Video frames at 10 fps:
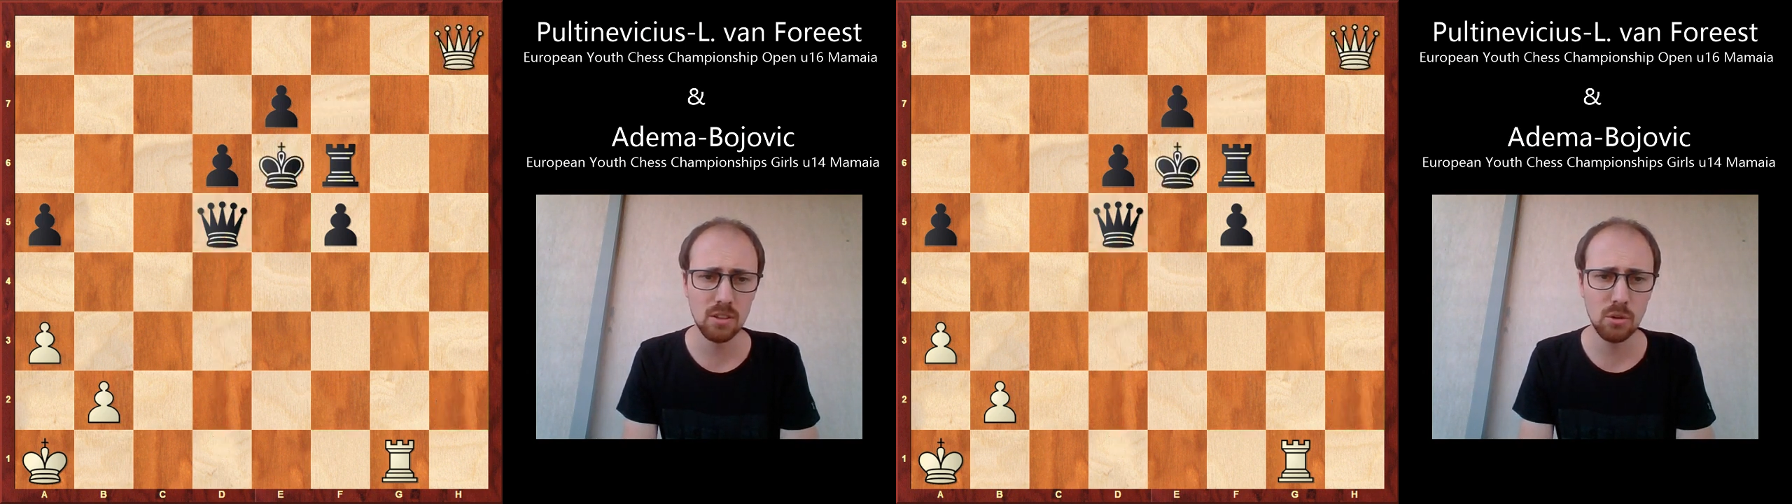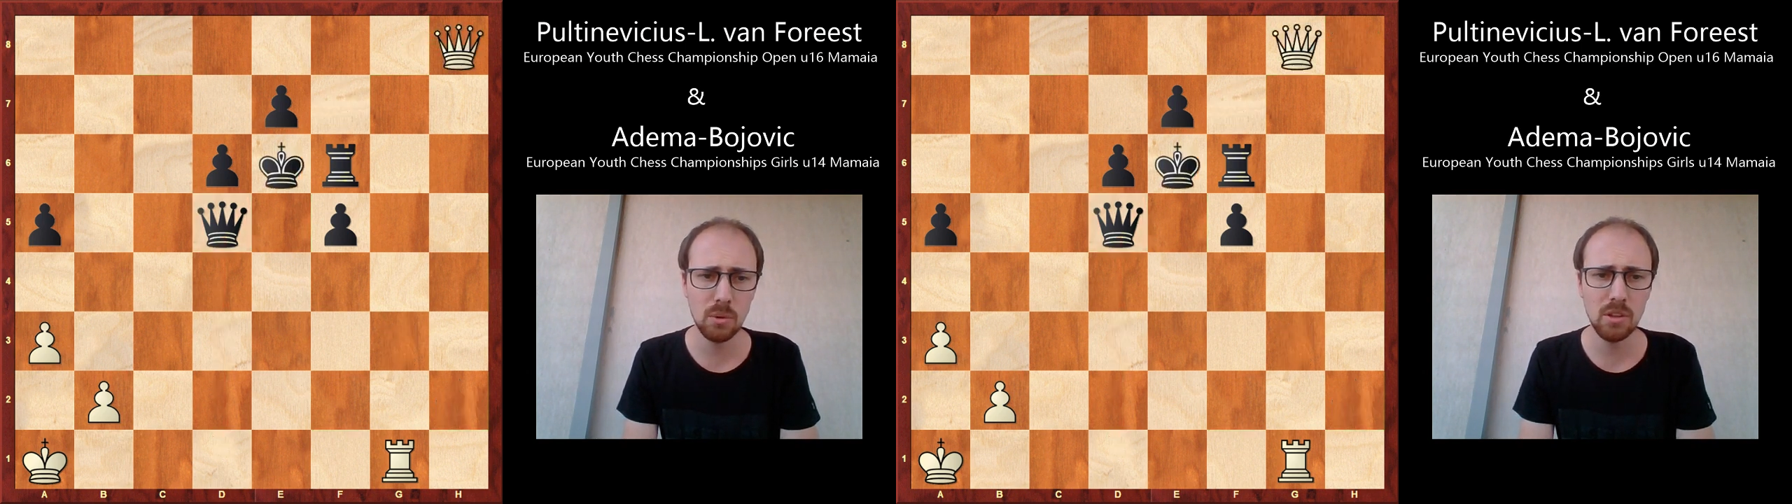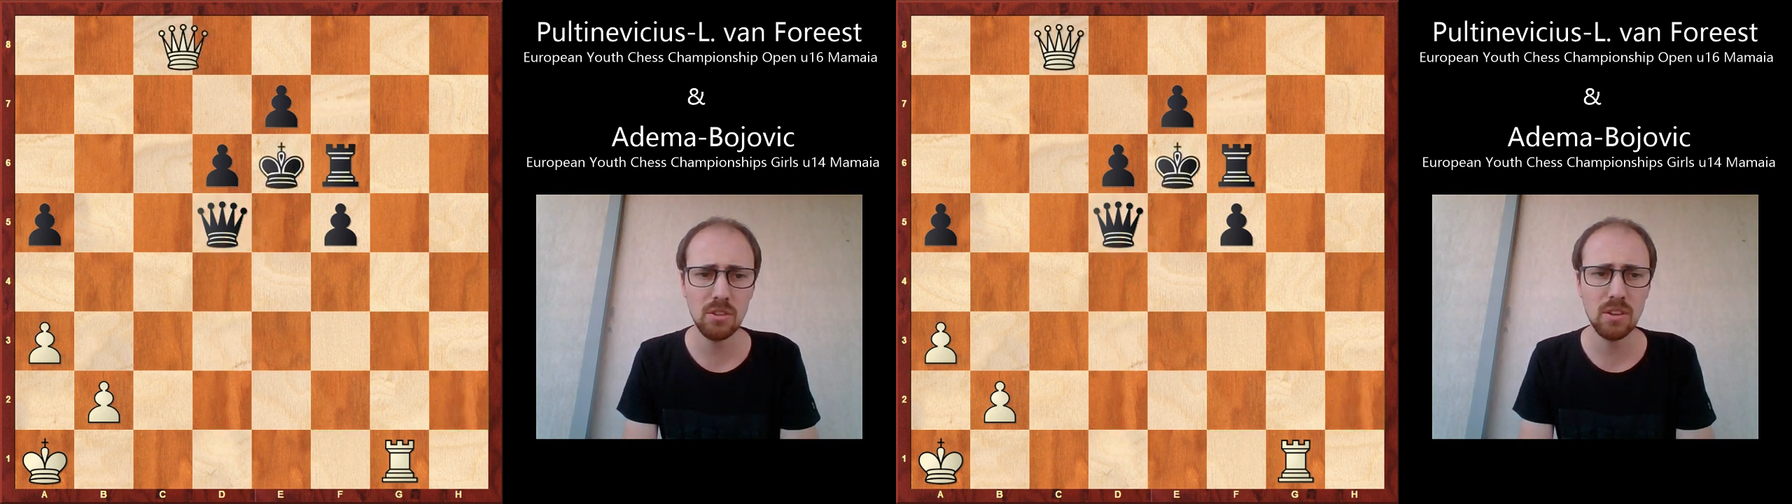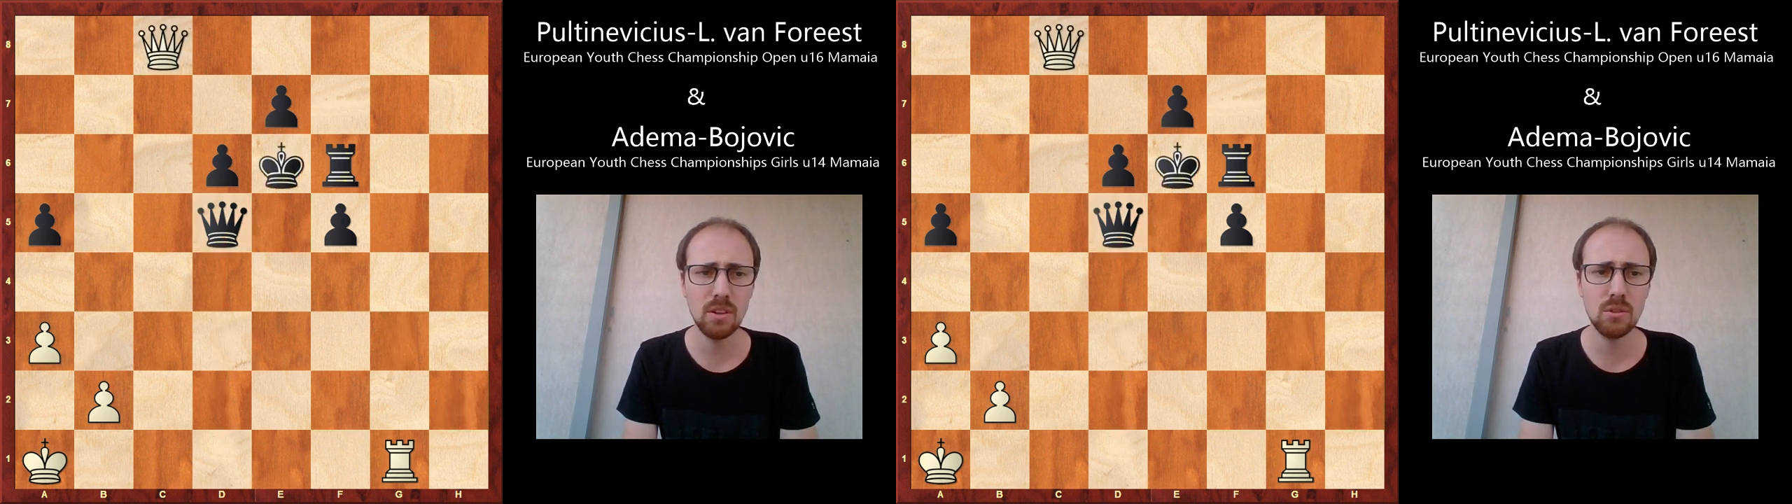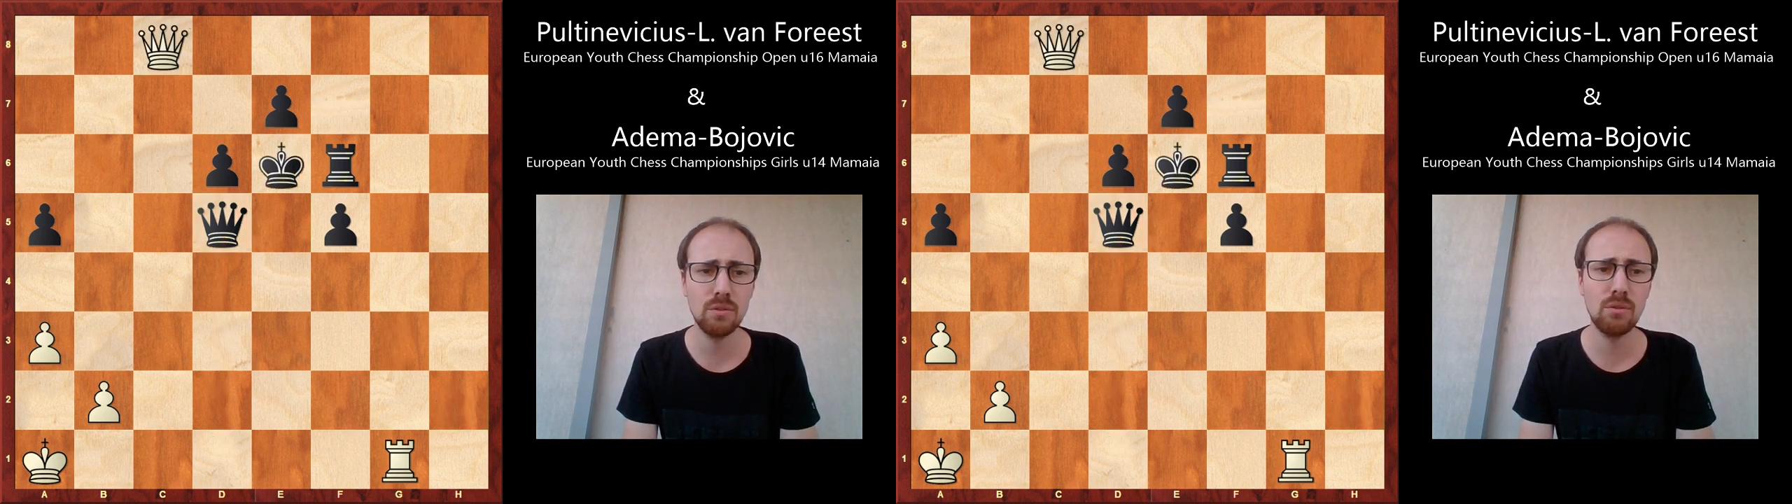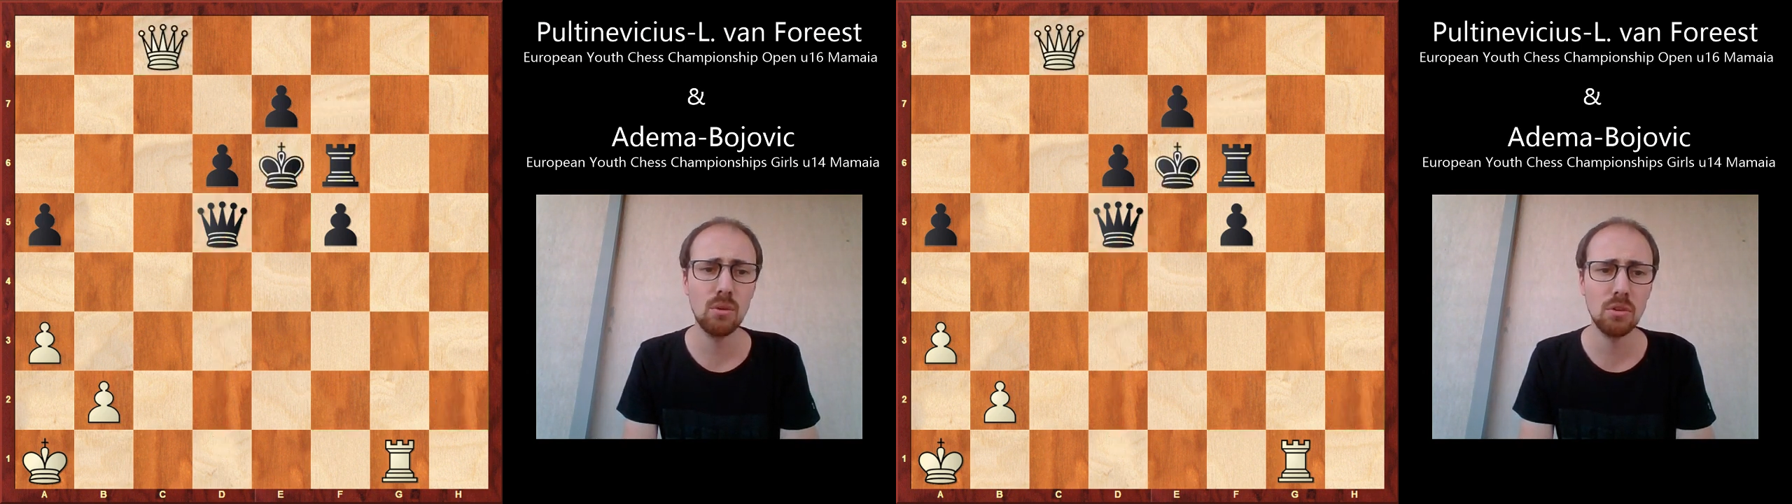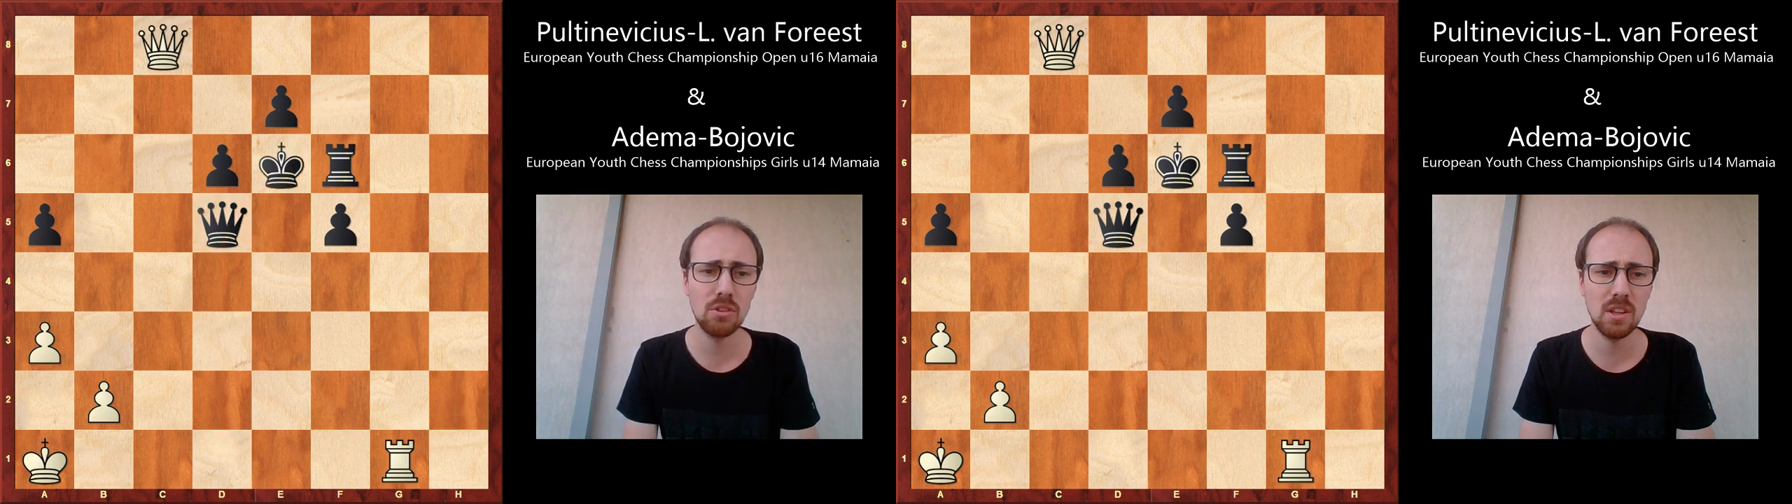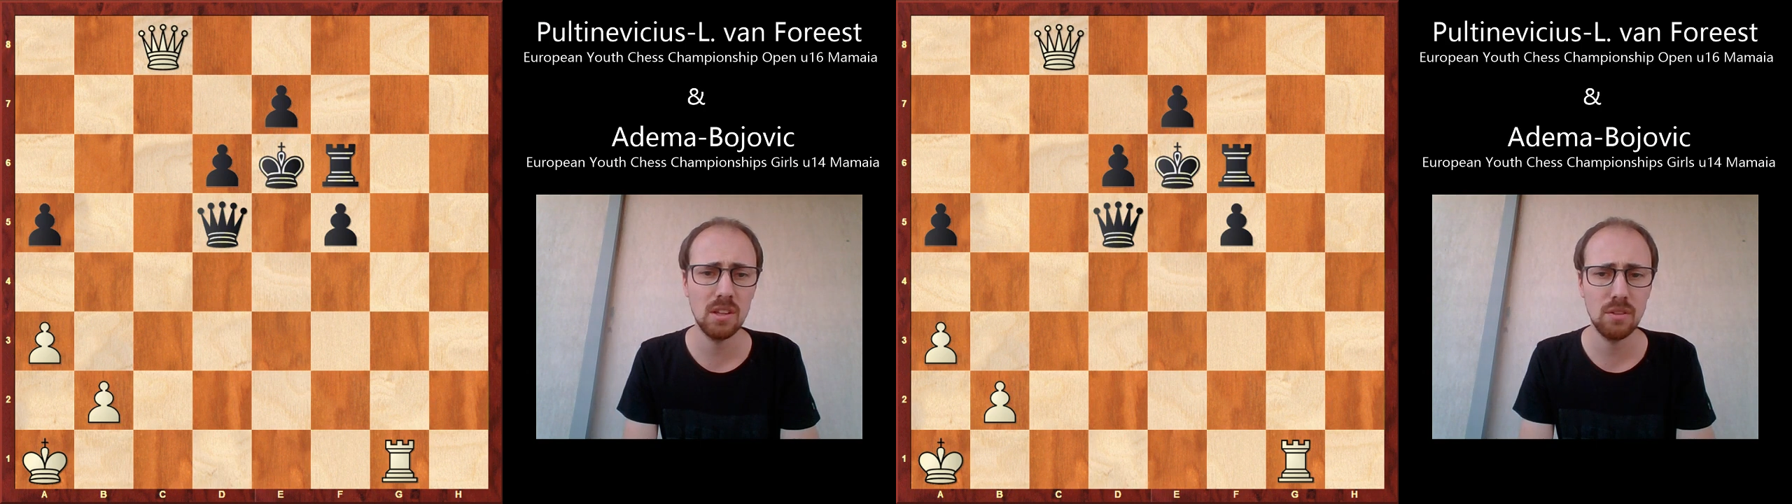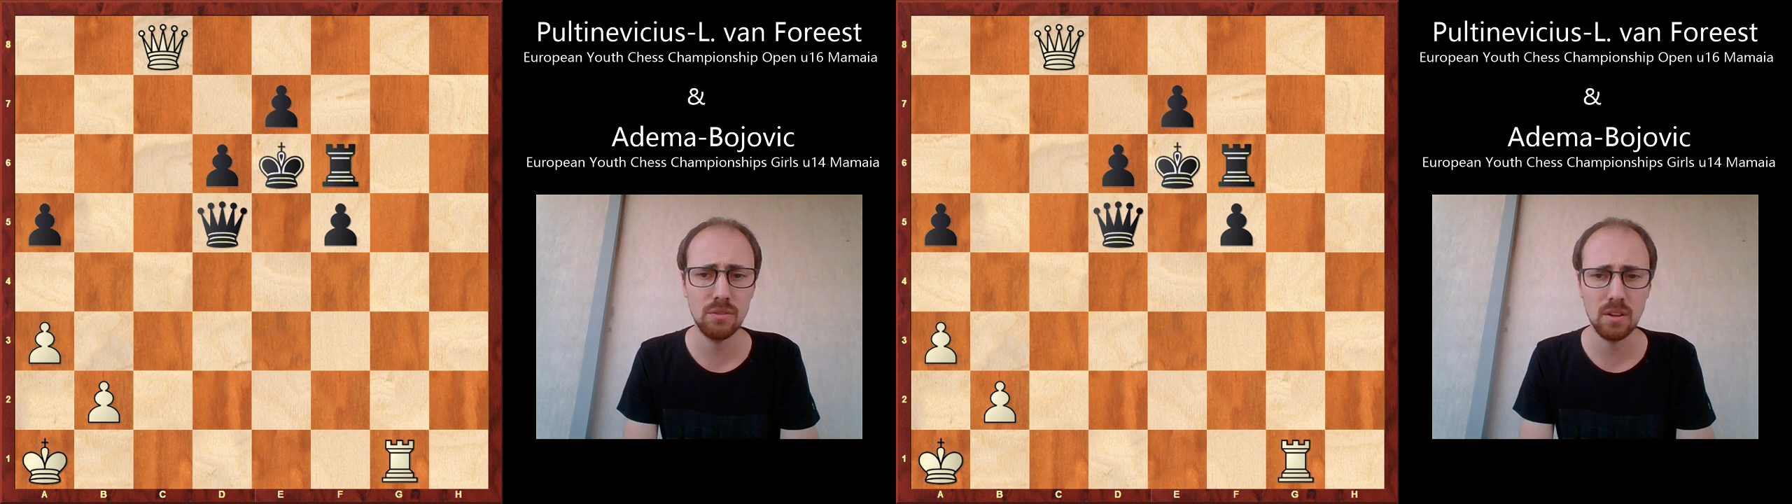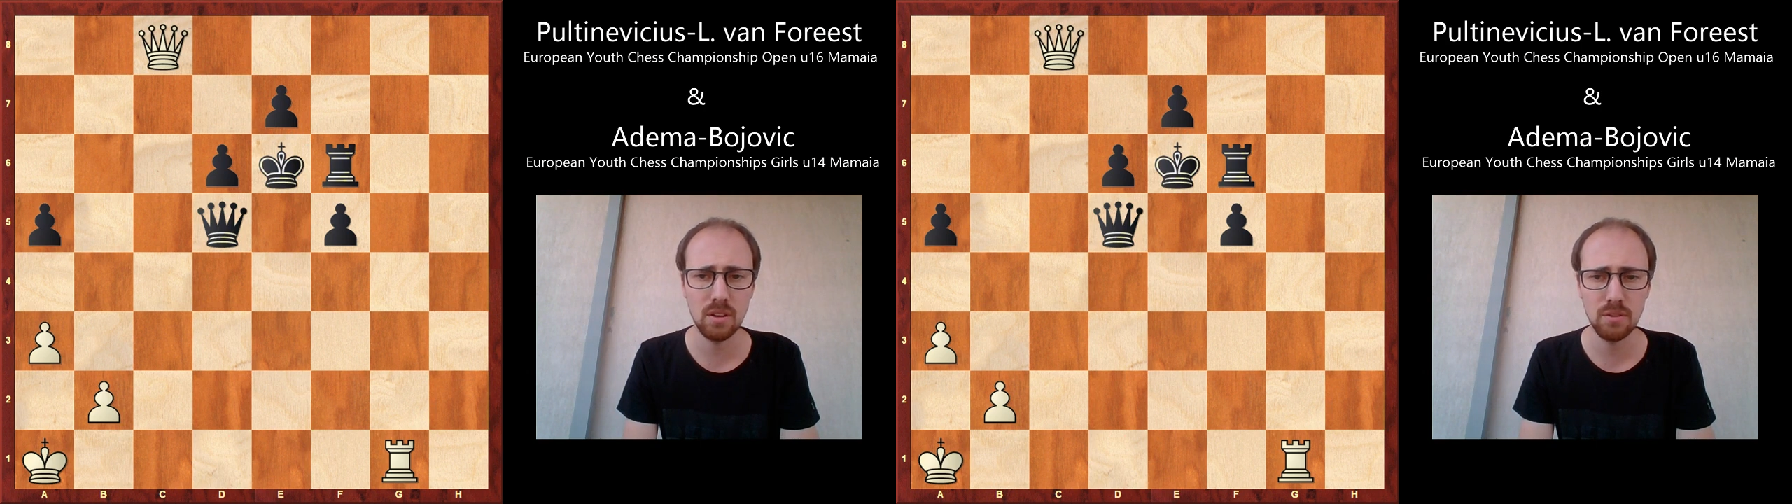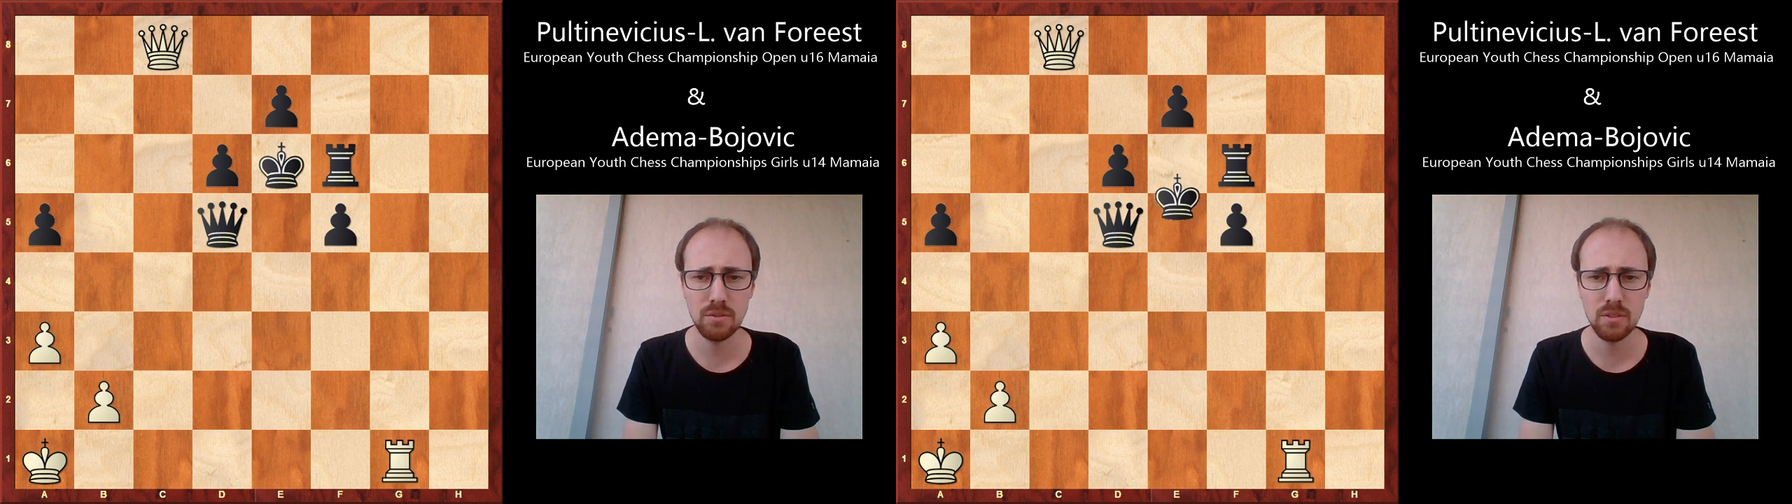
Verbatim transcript: queen c8 to force king e5.